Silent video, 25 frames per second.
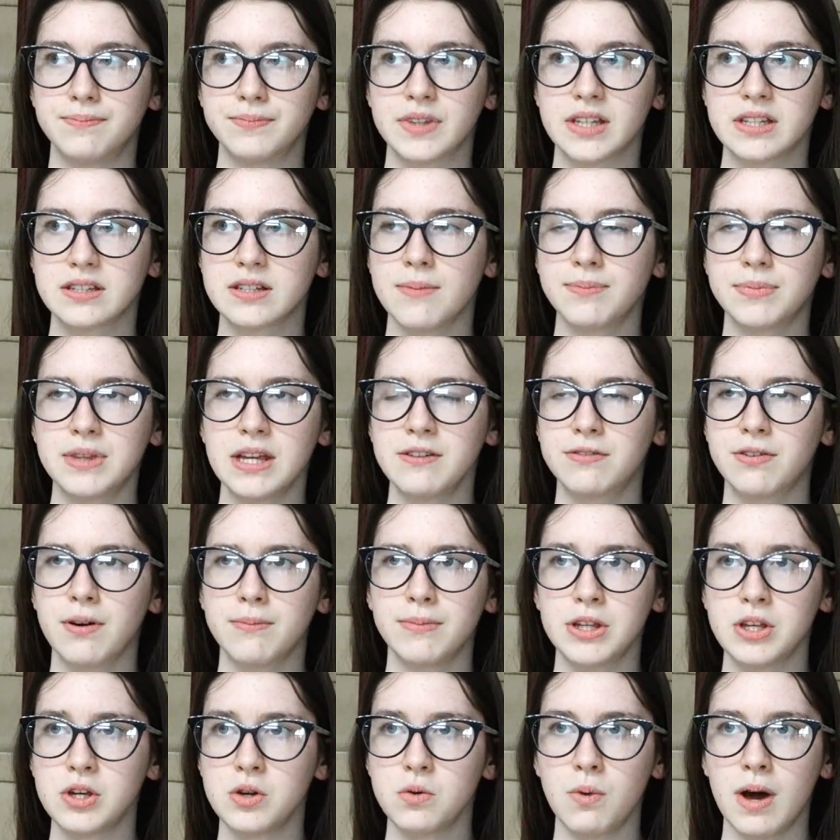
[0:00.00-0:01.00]
something
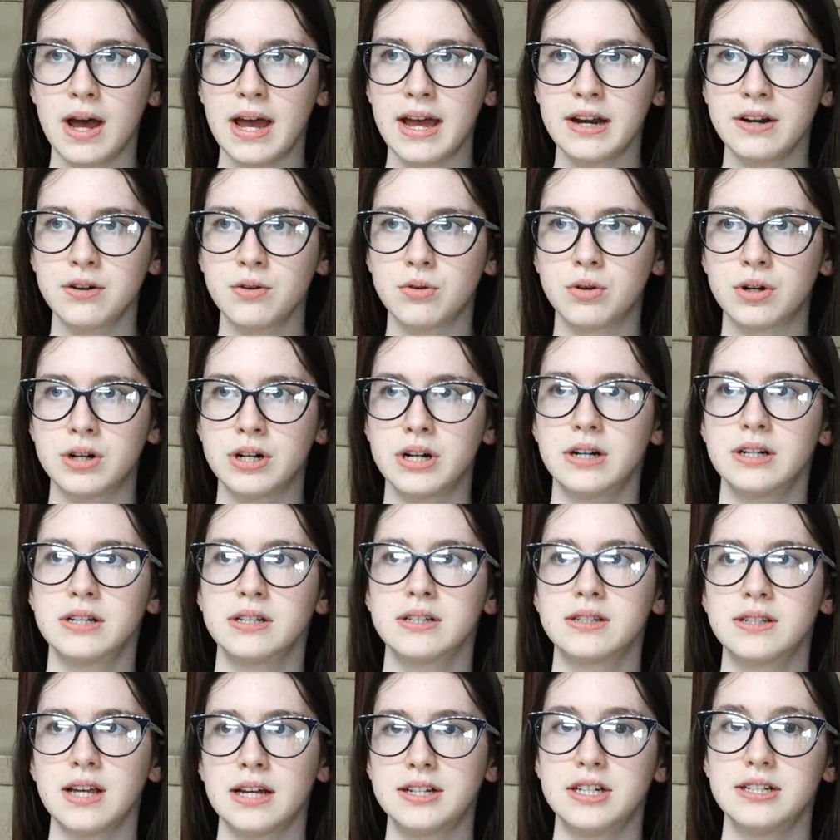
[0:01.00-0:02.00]
from the UN, or
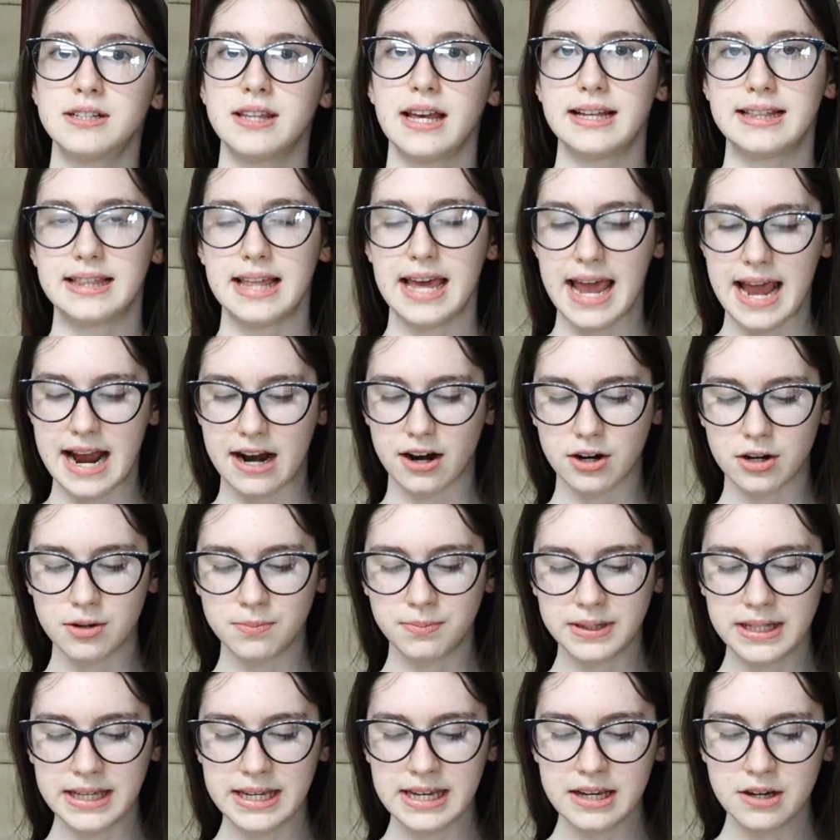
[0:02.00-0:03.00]
such as like the
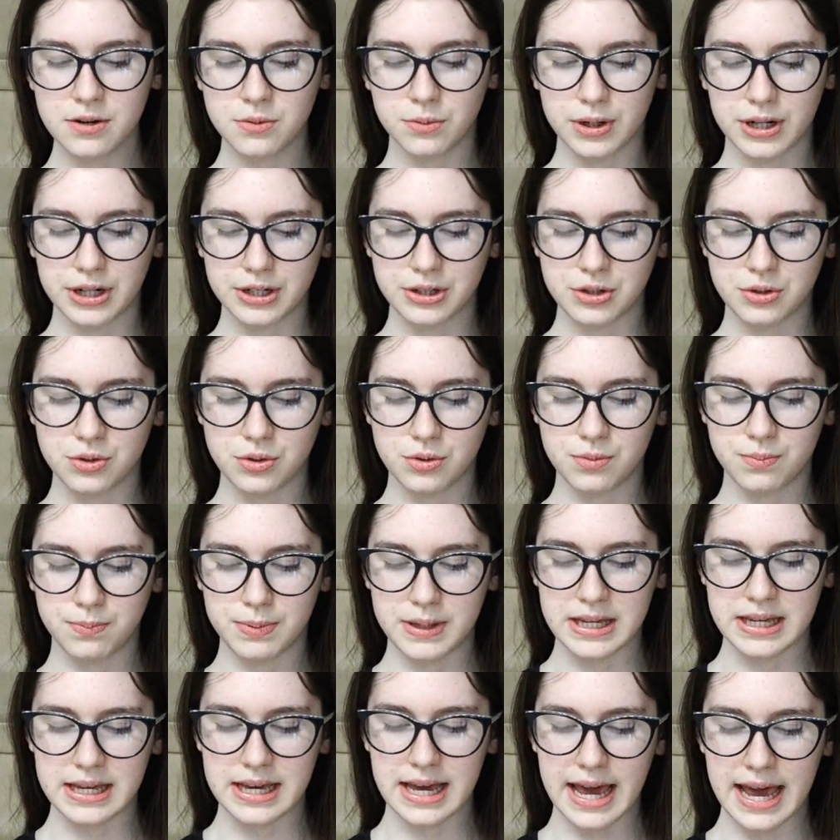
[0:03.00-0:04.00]
Arab League, where you'd
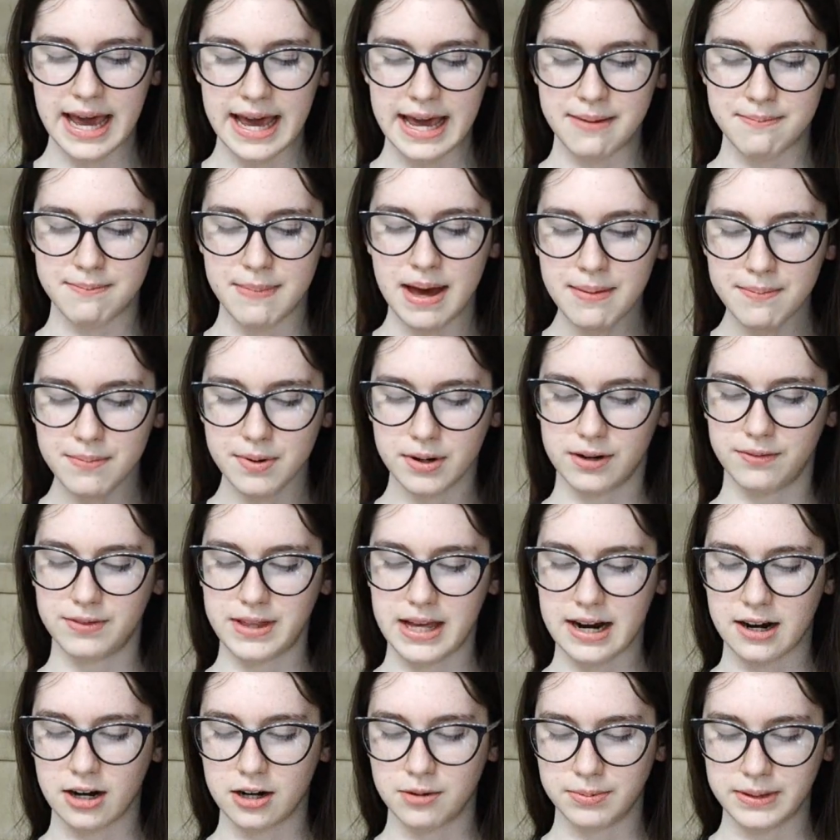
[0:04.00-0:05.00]
be a member of
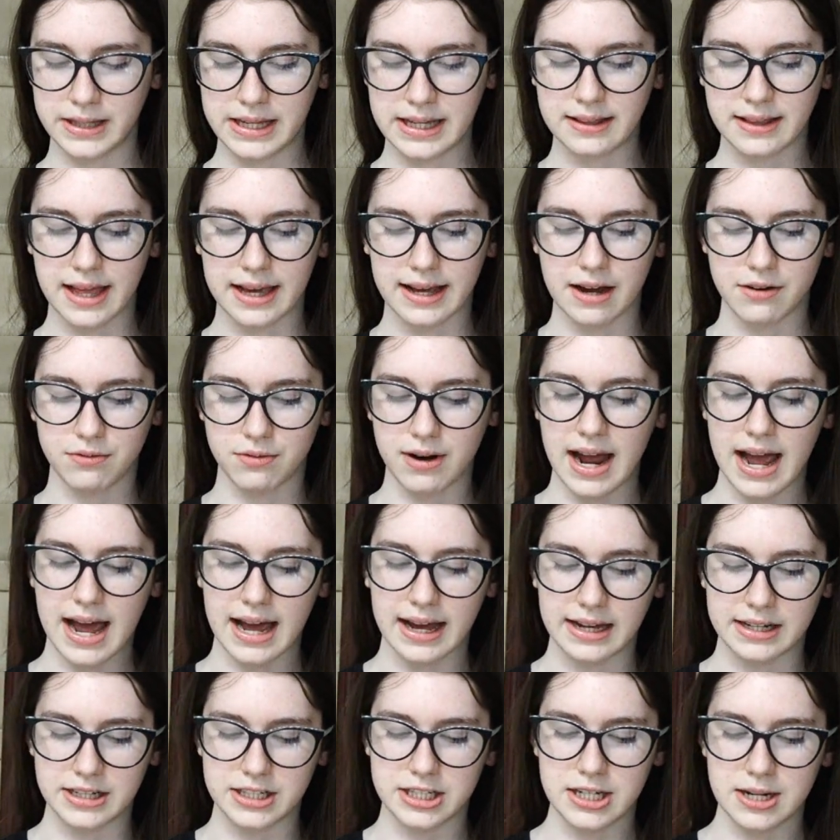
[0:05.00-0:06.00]
the Arab League, like
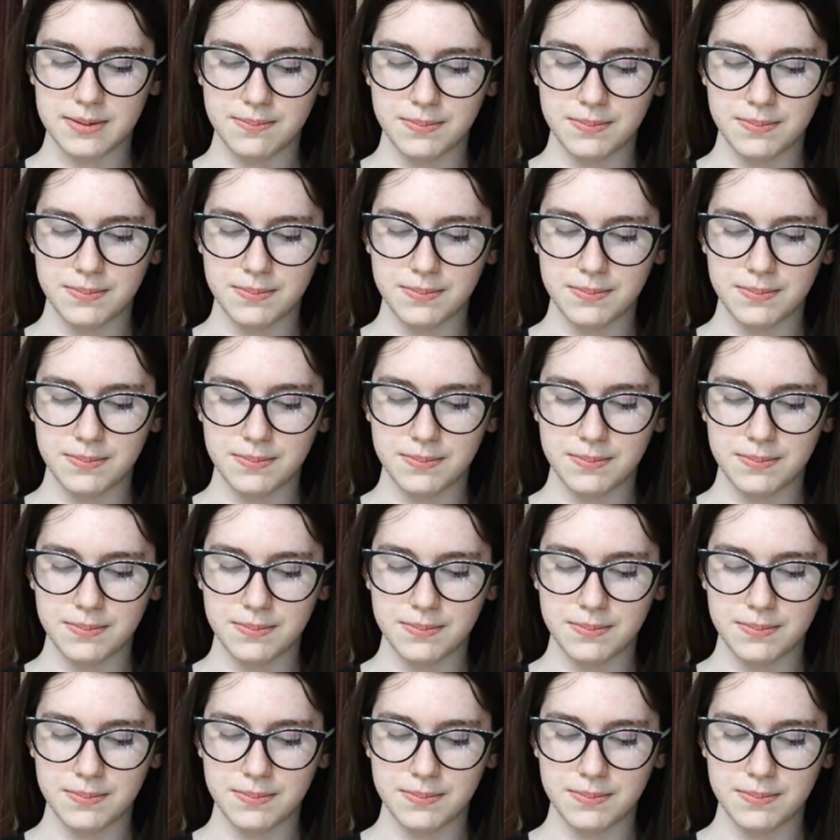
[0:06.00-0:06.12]
Iraq,